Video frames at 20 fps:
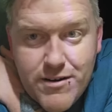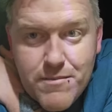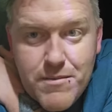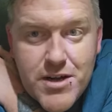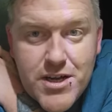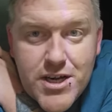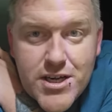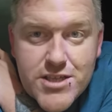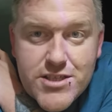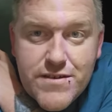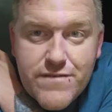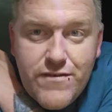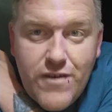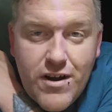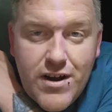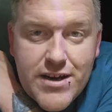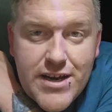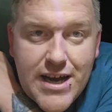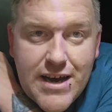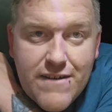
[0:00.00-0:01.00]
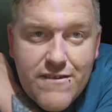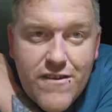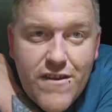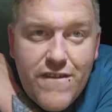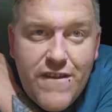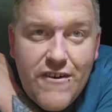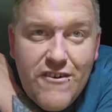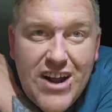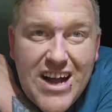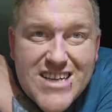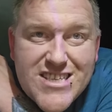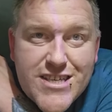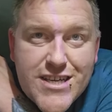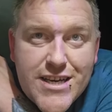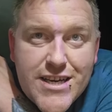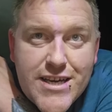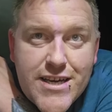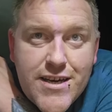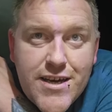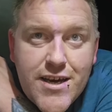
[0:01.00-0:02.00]
them to find out that they're
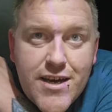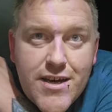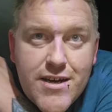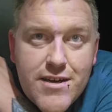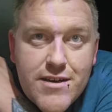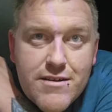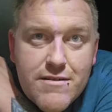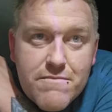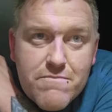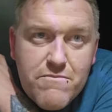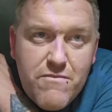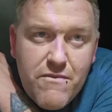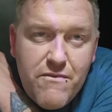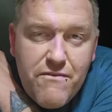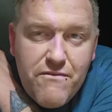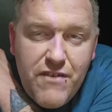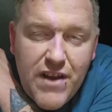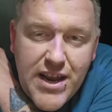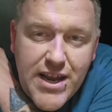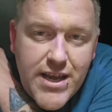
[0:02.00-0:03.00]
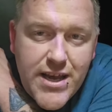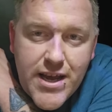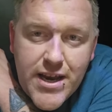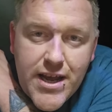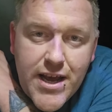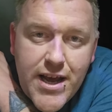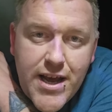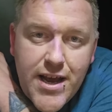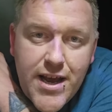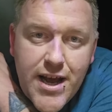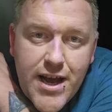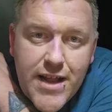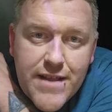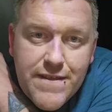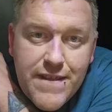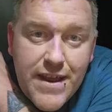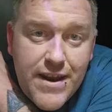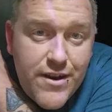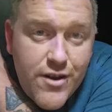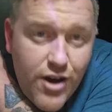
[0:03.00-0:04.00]
actually faking it and
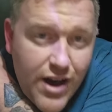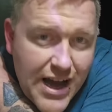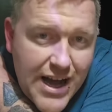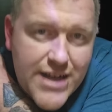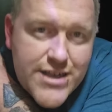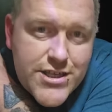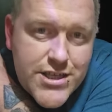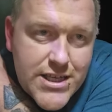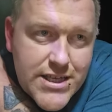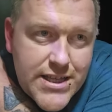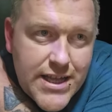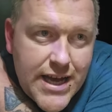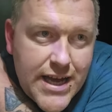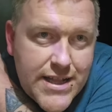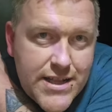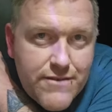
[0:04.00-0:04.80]
they're not actually there.